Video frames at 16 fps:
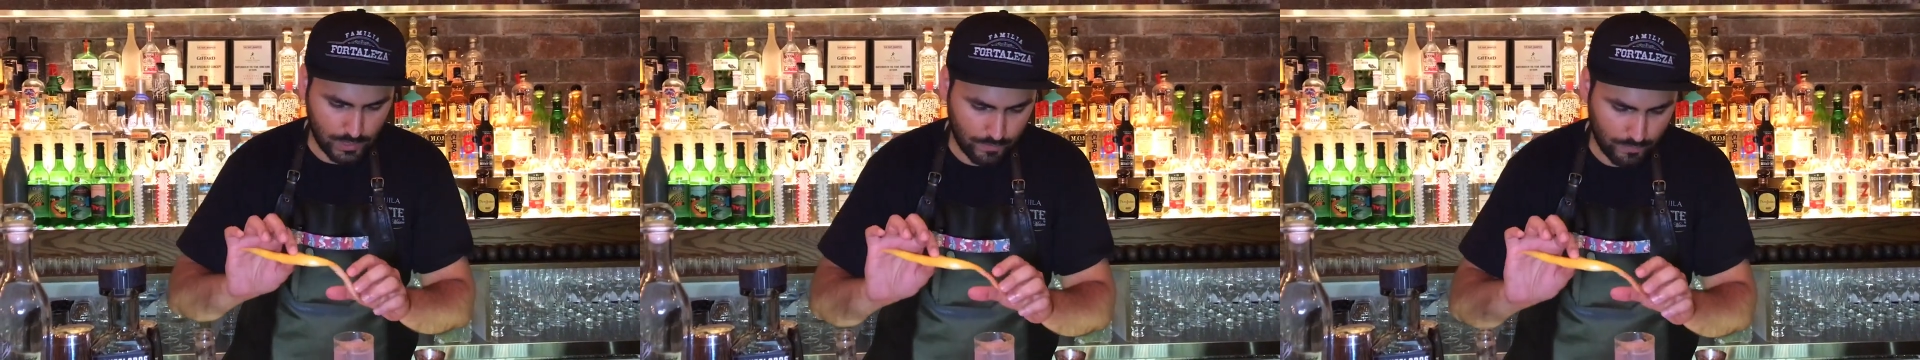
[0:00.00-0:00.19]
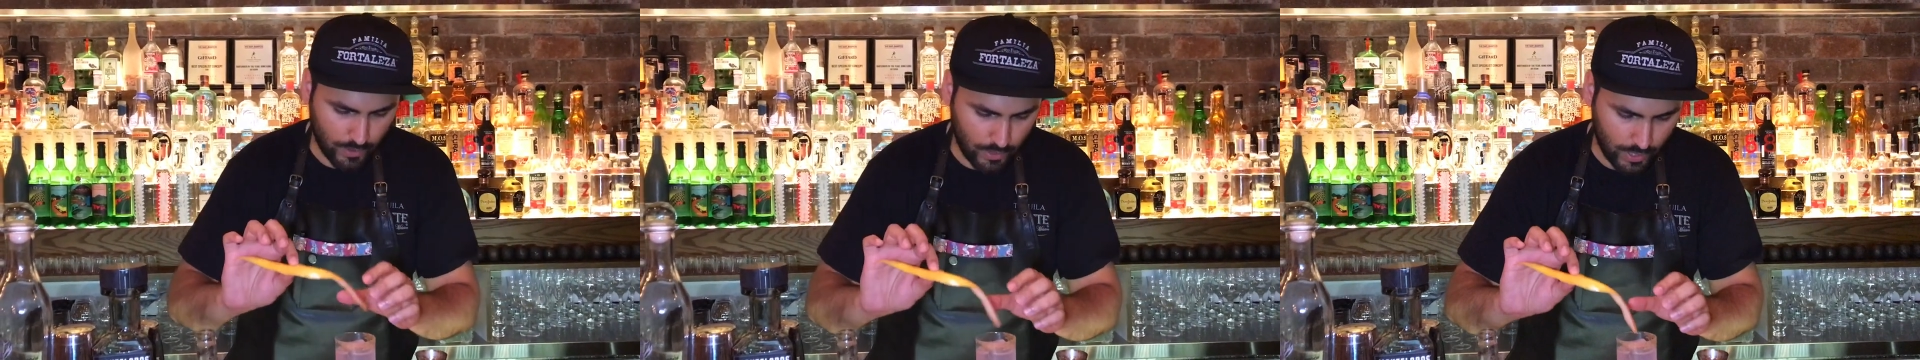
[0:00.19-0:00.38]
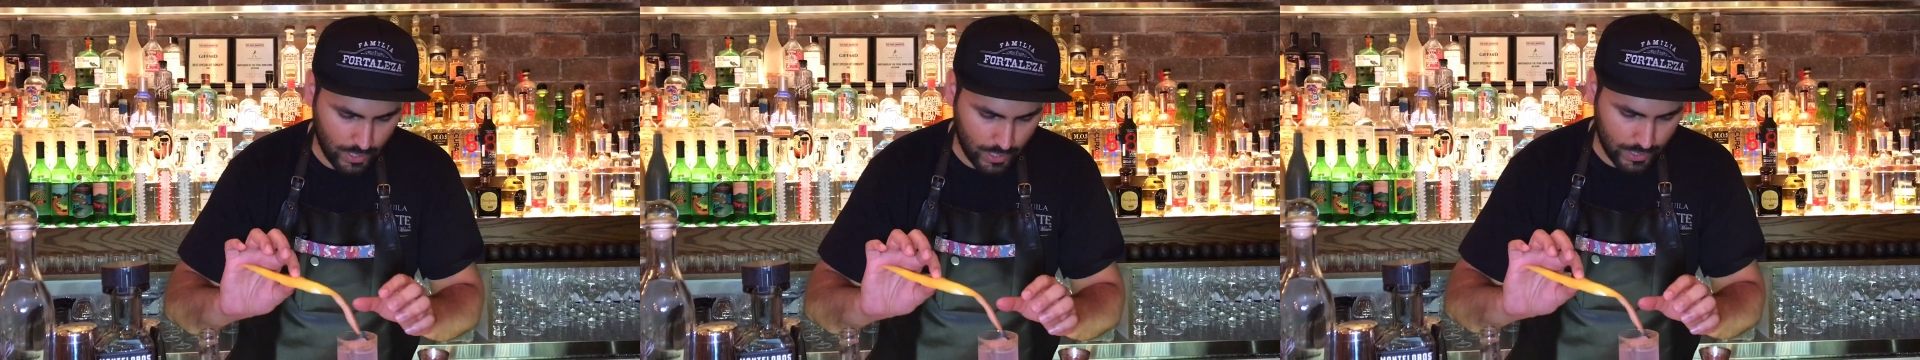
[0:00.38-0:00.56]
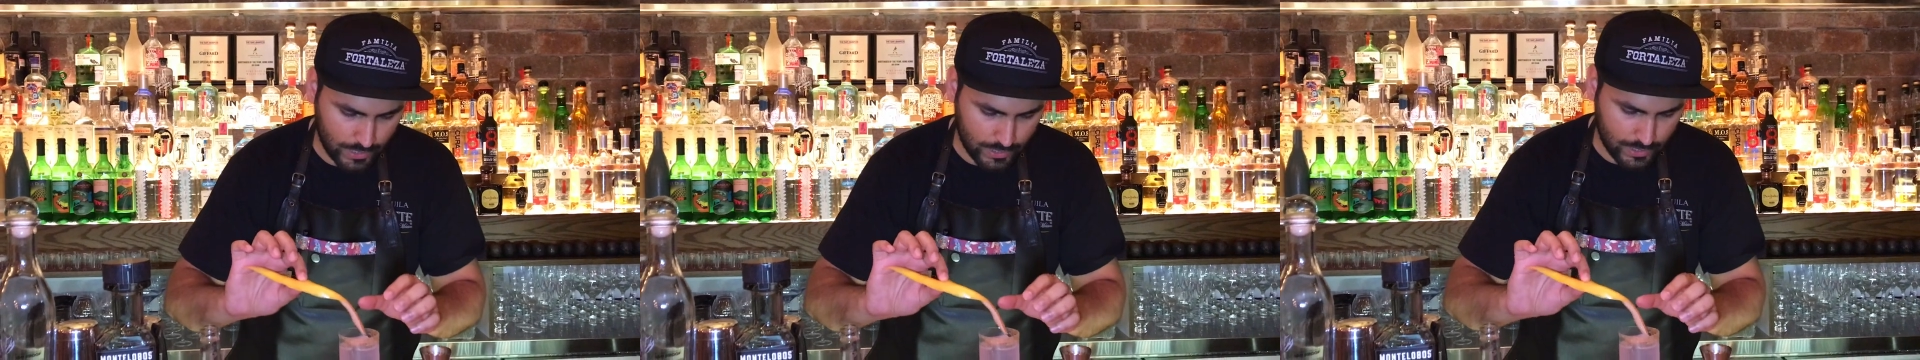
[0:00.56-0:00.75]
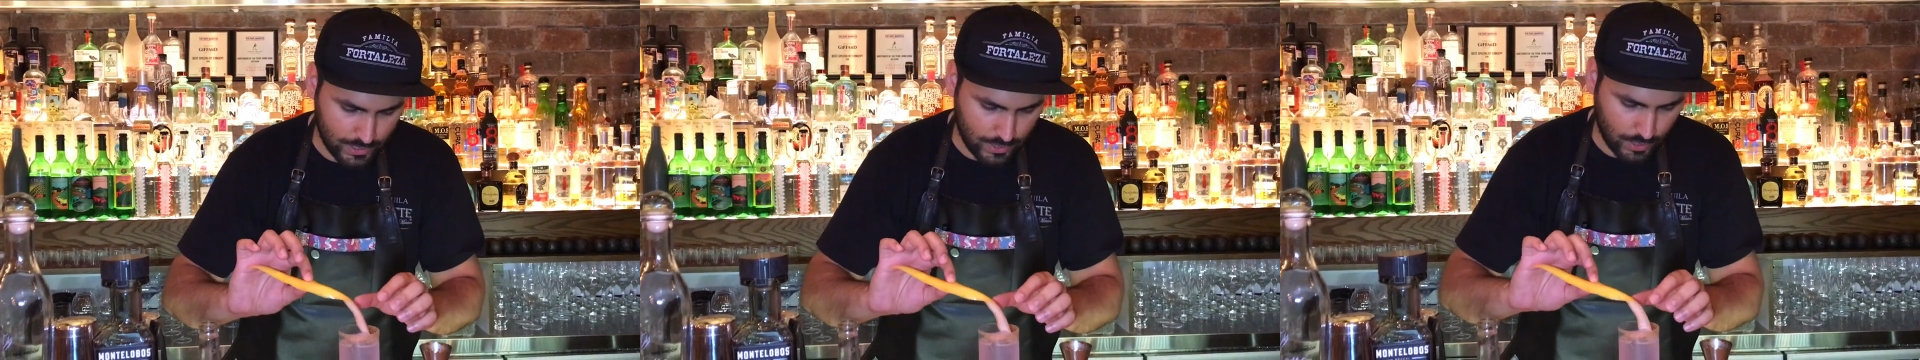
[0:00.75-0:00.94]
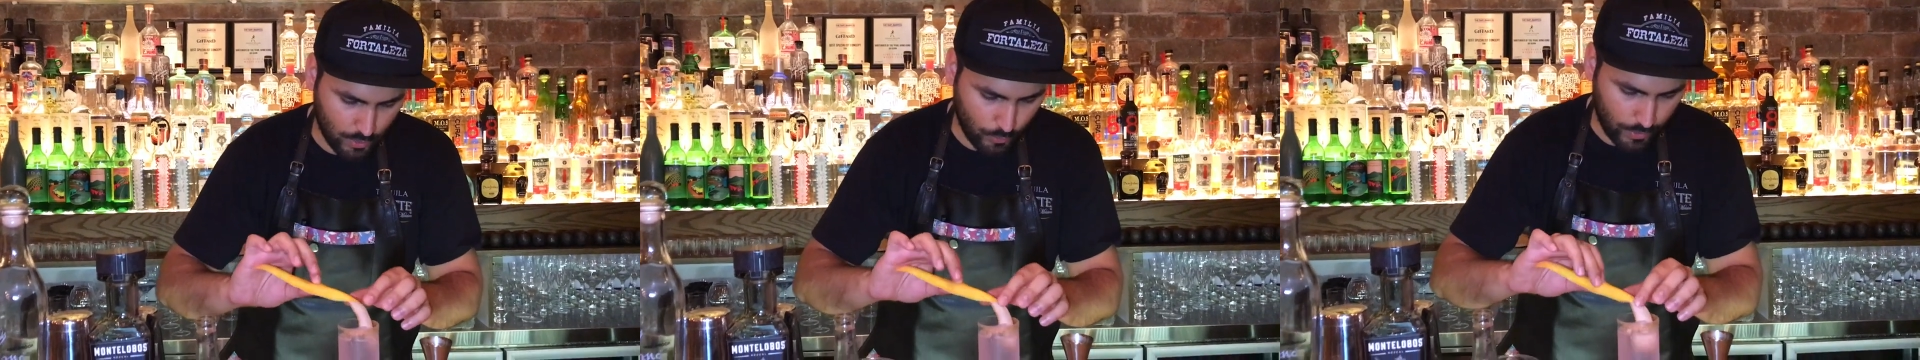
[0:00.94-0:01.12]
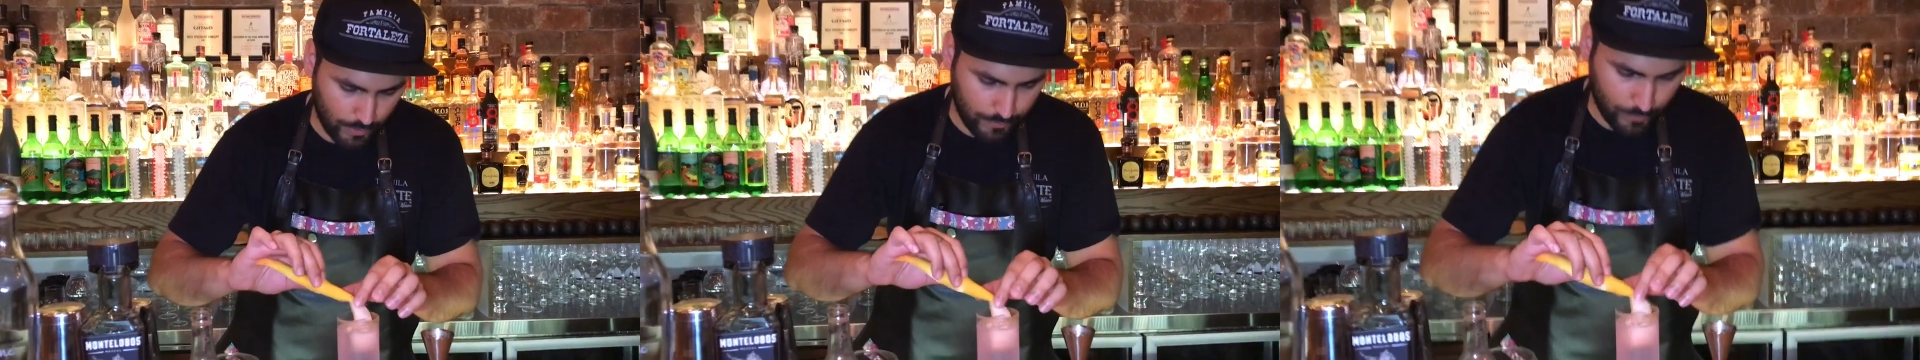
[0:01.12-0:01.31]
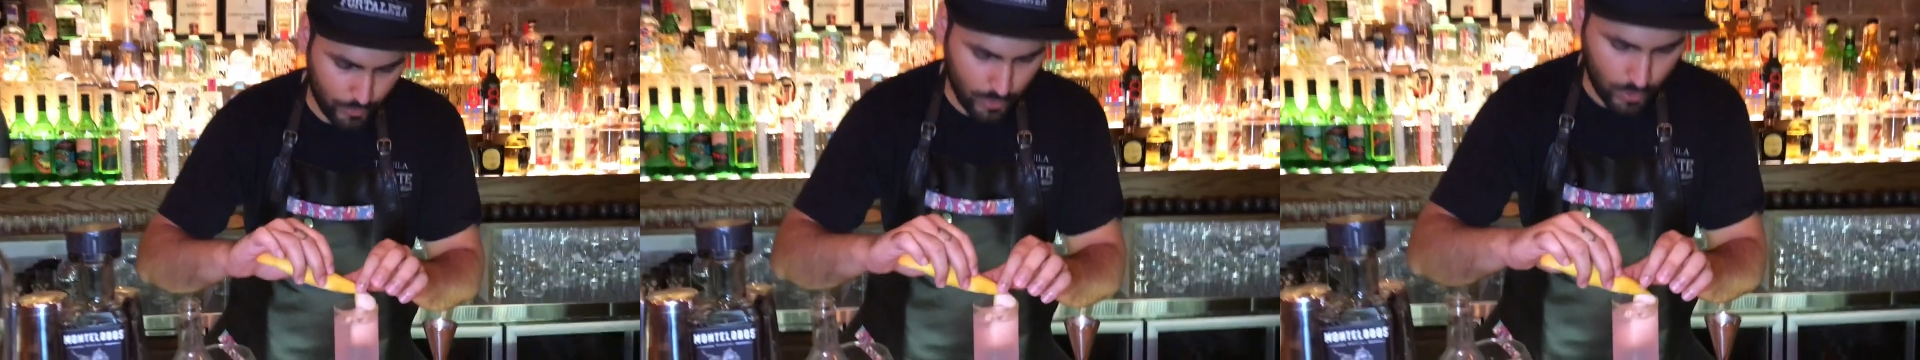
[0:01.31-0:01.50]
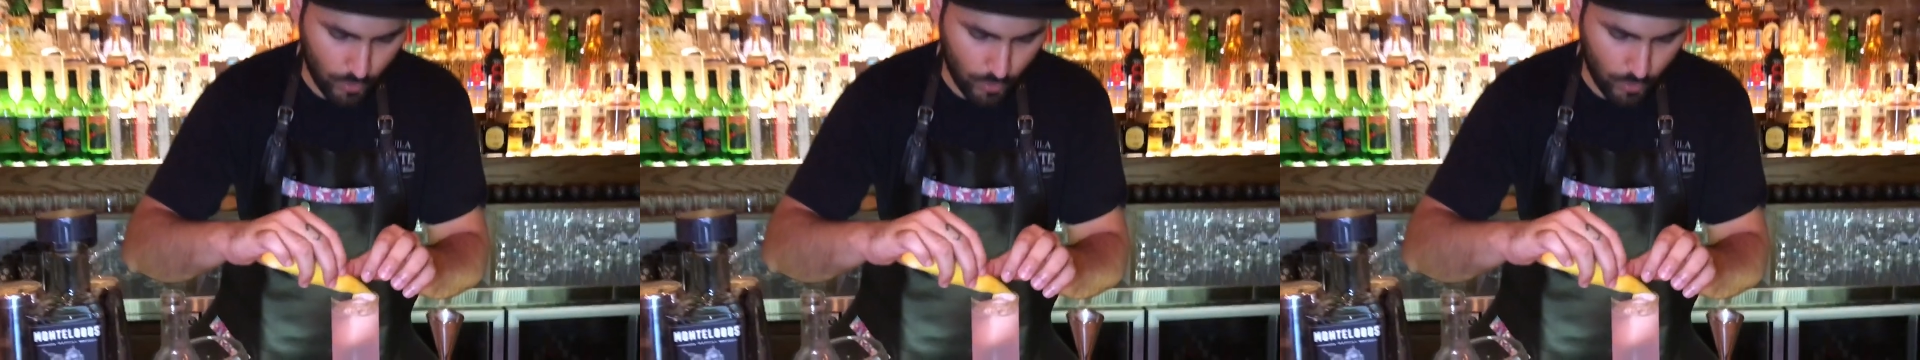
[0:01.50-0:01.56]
it's a very nice grapefruit